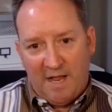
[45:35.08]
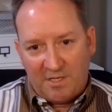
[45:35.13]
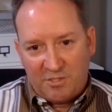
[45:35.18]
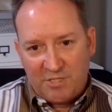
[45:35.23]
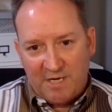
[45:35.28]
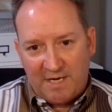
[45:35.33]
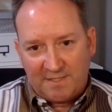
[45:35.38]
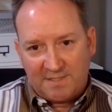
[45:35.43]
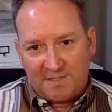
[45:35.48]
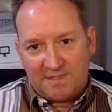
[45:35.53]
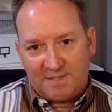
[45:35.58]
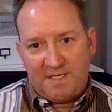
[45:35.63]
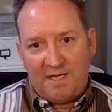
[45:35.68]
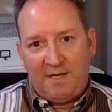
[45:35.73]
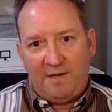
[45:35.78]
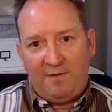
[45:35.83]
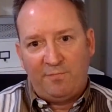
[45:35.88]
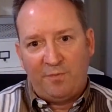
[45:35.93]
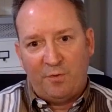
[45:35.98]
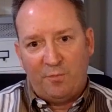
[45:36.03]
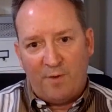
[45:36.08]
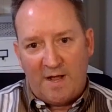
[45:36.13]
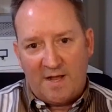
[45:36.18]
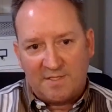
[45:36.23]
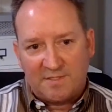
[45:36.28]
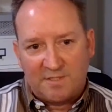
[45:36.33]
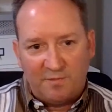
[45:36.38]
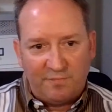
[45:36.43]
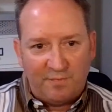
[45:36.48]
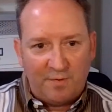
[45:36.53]
checked to see for
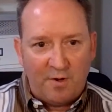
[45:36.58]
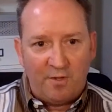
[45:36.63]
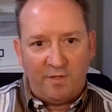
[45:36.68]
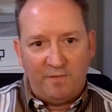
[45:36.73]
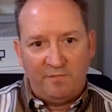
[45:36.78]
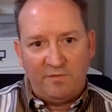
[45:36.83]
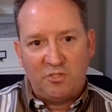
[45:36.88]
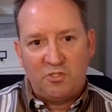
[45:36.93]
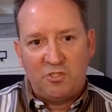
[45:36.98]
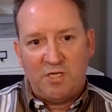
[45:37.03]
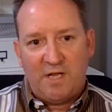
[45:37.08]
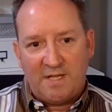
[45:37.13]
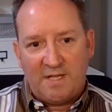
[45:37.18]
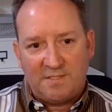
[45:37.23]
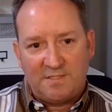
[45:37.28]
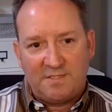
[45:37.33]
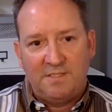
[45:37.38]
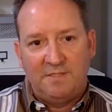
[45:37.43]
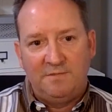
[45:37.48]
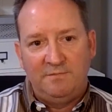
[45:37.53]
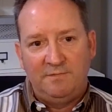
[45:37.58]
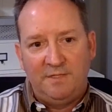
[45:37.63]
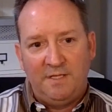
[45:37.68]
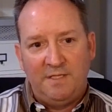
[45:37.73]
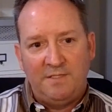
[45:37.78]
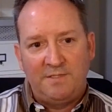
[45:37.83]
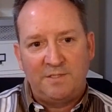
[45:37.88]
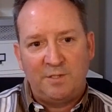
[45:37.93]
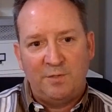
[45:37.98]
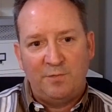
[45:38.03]
rise and fall of his chest
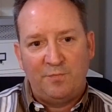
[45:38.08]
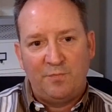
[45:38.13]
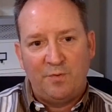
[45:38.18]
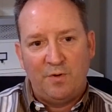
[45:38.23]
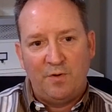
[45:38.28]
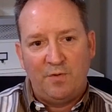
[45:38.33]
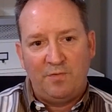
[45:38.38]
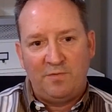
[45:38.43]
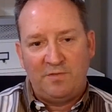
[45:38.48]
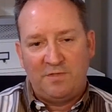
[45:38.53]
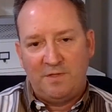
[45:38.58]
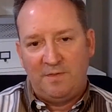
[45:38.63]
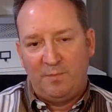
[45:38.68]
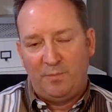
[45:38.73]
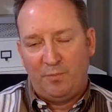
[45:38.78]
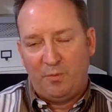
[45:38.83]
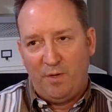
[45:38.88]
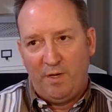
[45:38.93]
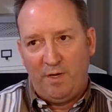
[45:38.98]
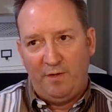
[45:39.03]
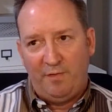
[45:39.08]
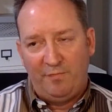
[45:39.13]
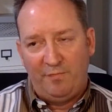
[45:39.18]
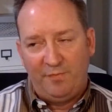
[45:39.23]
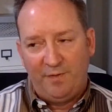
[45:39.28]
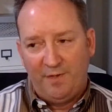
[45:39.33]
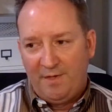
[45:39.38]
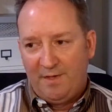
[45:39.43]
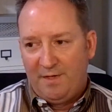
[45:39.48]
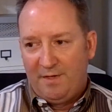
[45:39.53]
and so forth, to the point
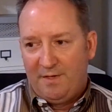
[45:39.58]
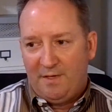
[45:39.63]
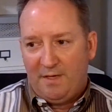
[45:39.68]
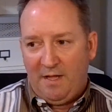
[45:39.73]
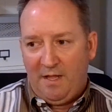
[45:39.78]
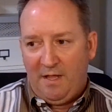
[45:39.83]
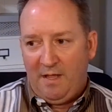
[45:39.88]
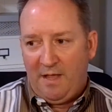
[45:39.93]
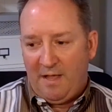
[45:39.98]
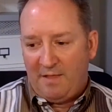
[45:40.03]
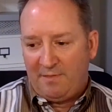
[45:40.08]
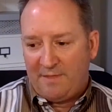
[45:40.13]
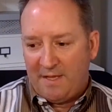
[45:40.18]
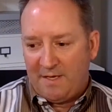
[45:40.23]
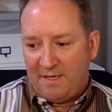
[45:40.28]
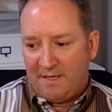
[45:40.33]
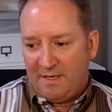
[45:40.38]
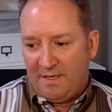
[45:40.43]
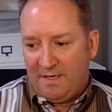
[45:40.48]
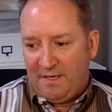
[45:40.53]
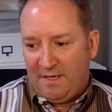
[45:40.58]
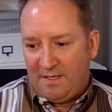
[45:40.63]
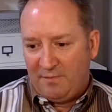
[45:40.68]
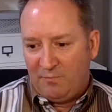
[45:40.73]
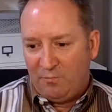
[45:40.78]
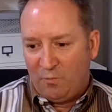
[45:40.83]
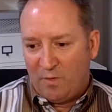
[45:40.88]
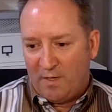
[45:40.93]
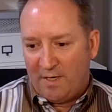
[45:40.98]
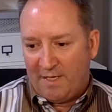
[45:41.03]
of I think
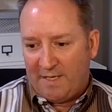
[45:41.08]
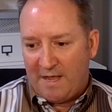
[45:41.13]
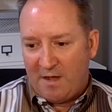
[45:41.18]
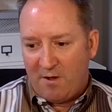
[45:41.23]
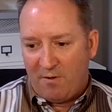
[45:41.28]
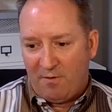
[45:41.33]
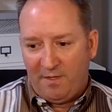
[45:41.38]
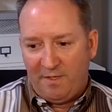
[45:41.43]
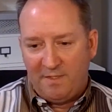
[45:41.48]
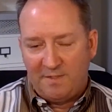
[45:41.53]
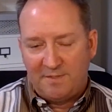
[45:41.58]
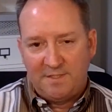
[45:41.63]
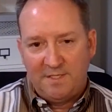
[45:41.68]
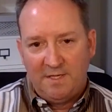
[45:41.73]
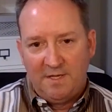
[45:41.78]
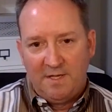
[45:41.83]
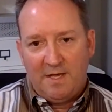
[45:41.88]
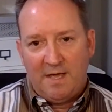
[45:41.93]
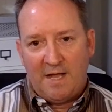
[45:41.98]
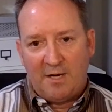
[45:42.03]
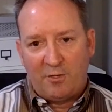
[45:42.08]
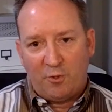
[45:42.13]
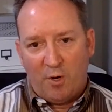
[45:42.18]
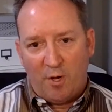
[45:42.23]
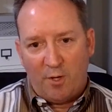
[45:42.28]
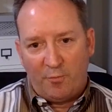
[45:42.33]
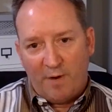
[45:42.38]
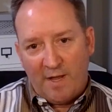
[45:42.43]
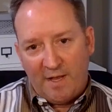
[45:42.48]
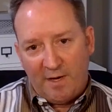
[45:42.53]
in one account I
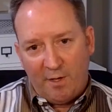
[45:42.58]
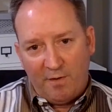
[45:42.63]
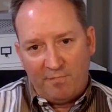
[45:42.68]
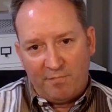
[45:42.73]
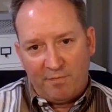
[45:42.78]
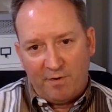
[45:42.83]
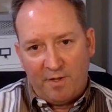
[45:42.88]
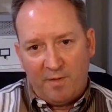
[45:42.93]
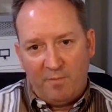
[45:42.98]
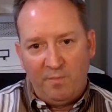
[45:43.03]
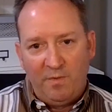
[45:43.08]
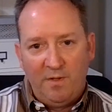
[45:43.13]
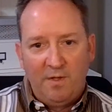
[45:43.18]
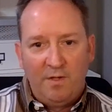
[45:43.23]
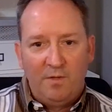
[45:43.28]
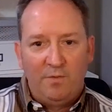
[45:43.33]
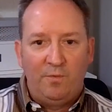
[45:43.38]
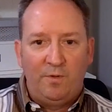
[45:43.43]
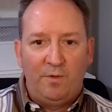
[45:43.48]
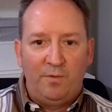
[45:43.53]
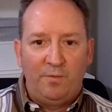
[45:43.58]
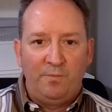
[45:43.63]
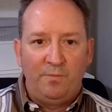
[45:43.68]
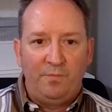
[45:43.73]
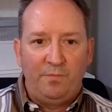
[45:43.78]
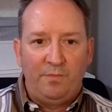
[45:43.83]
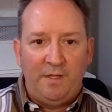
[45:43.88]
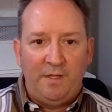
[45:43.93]
crawled right over him. Well,